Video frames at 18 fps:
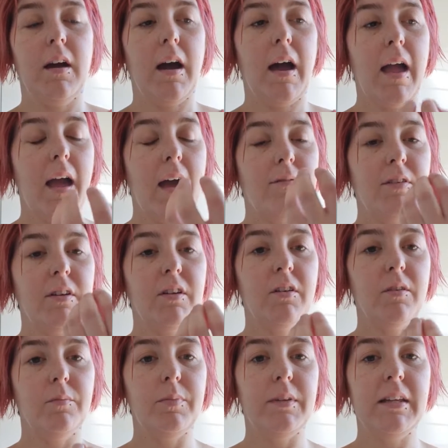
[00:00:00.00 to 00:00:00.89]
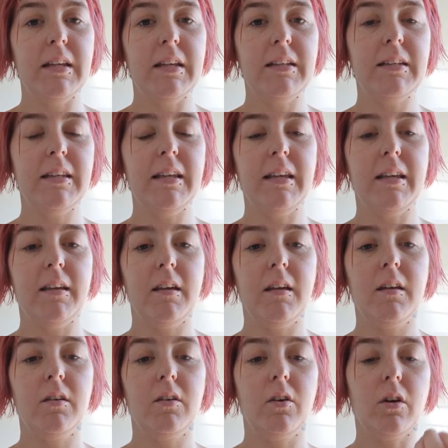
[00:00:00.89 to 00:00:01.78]
I haven't completely
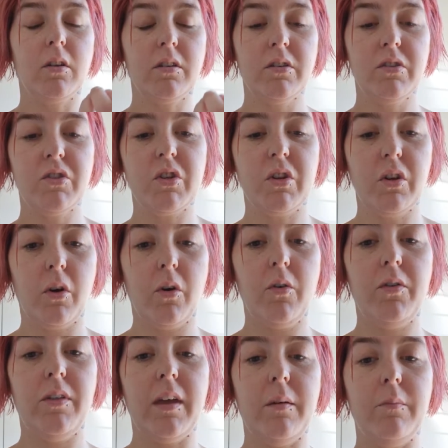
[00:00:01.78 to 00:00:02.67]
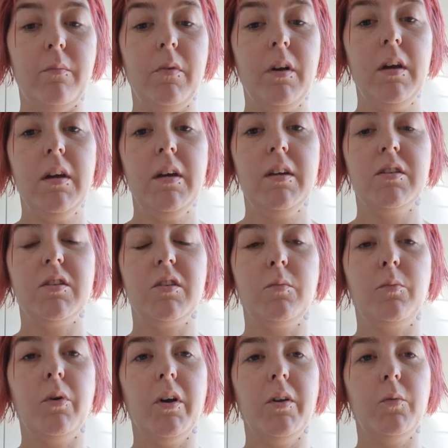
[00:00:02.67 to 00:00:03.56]
gotten to know them to
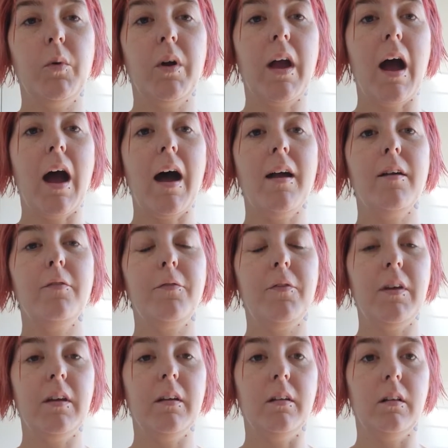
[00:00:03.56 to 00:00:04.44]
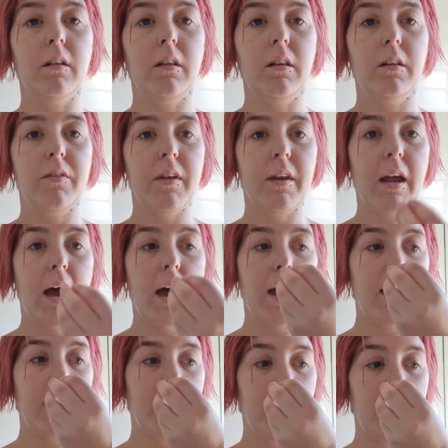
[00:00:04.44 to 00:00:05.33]
the point where I feel that
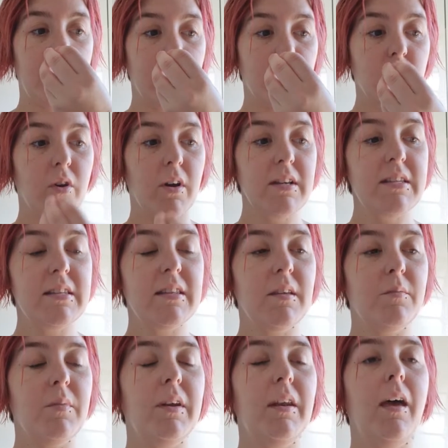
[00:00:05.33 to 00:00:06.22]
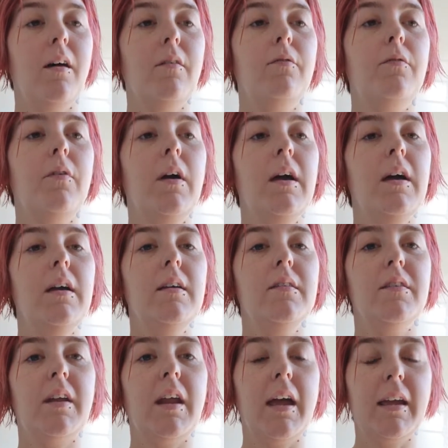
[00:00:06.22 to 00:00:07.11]
I trust them enough
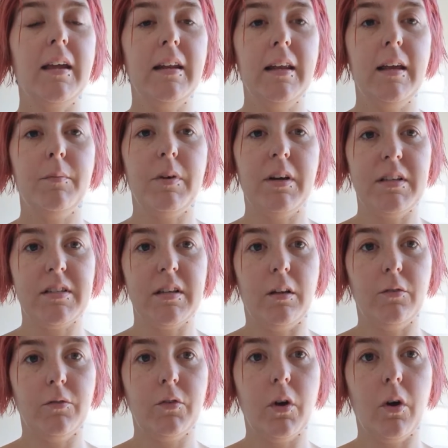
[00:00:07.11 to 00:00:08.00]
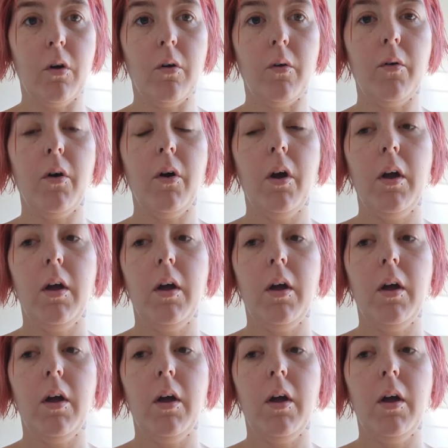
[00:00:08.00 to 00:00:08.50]
that I can let myself go